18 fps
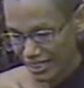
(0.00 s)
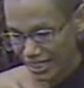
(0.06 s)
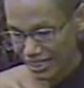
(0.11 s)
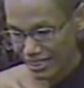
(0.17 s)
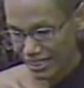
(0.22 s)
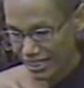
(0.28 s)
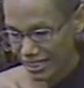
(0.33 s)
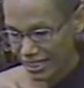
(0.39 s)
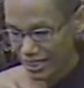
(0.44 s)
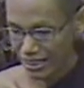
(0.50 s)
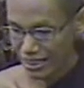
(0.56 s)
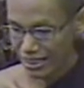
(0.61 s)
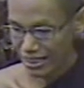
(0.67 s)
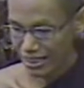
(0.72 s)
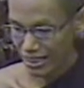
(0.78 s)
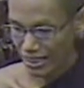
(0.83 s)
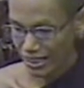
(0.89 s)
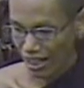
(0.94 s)
other thing,
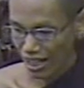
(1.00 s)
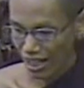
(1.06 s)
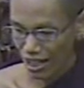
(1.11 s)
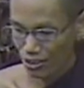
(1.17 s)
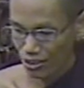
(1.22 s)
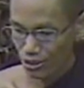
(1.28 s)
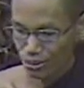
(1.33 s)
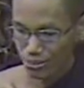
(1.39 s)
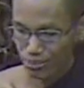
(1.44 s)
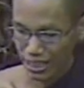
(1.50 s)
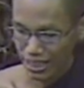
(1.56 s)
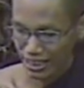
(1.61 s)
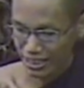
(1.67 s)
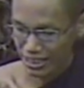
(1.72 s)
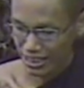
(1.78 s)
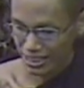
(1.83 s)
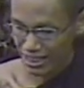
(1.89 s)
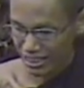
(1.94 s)
how to
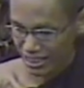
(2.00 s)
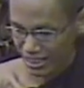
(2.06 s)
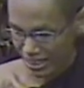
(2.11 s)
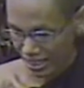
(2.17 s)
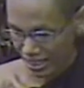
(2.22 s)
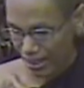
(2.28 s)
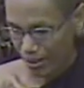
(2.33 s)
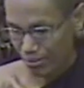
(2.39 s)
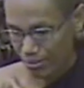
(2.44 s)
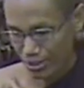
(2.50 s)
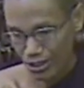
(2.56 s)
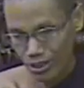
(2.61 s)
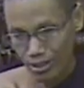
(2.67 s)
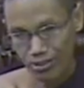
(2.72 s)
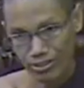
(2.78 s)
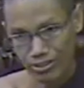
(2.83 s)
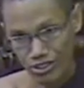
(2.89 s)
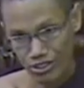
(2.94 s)
make this cup
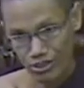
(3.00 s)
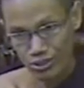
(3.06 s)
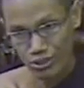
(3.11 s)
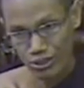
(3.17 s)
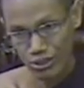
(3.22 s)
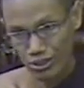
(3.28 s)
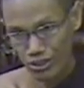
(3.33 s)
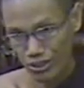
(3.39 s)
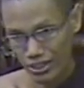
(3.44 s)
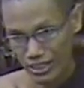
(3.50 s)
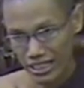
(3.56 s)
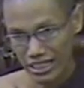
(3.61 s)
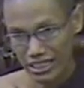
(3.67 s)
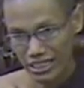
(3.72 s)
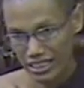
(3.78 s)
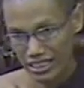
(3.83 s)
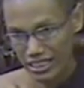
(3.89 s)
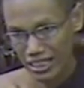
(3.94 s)
if you know,
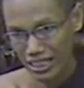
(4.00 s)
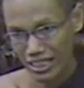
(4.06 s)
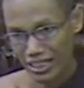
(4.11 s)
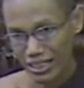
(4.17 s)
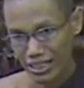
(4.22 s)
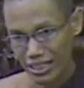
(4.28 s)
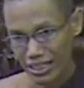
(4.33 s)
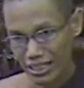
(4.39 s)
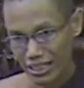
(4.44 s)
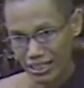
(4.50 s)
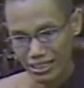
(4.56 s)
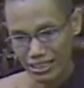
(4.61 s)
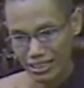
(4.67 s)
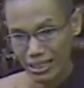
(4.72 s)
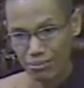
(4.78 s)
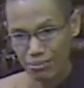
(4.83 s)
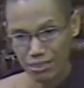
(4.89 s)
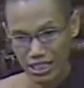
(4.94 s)
that is
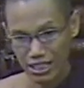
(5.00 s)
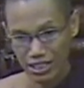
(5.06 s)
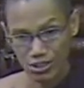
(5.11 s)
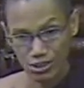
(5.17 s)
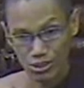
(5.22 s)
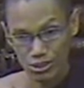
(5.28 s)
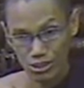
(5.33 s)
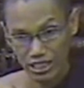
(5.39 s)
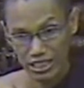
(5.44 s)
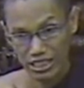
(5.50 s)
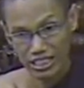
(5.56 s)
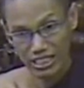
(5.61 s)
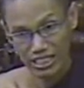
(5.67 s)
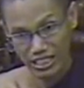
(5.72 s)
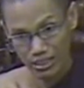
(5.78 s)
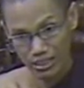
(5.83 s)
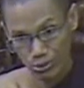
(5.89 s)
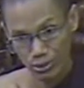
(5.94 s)
sometimes
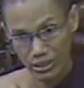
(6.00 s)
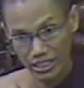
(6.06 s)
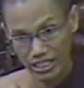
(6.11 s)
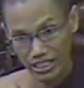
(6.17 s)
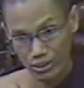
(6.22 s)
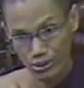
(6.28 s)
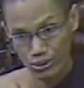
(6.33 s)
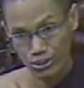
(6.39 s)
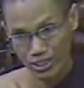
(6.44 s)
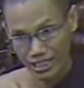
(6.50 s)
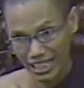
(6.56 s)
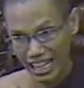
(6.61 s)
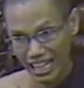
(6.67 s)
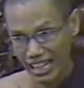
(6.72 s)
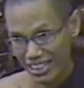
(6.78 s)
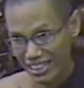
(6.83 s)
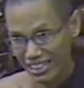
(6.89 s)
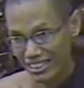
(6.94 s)
associated with
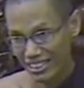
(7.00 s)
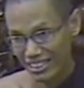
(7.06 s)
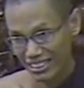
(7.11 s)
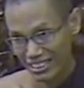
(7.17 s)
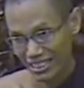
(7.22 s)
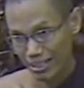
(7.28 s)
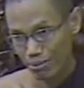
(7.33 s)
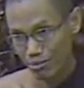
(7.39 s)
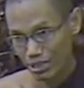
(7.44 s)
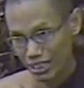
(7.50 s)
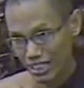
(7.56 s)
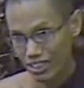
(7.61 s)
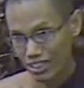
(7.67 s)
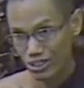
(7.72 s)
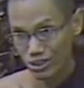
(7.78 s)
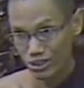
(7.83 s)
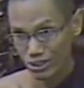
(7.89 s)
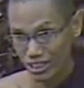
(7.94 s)
kusala,
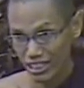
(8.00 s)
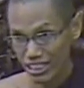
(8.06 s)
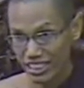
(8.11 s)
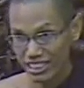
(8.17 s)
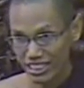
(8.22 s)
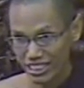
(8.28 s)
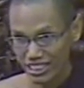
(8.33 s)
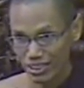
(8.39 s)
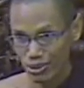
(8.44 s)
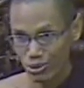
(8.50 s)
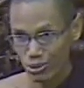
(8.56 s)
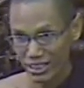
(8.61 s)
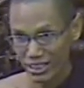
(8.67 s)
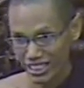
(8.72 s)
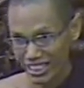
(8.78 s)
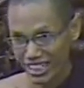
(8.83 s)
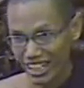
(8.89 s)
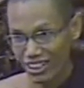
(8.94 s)
sometimes associated
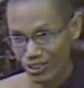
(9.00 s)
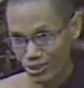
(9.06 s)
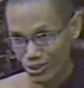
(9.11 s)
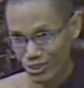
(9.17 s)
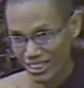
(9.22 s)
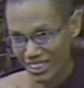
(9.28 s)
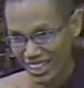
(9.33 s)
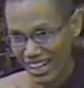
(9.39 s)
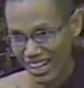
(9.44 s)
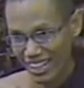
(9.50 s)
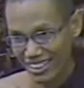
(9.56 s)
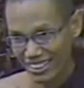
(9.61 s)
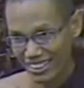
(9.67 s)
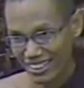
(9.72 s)
with akusala.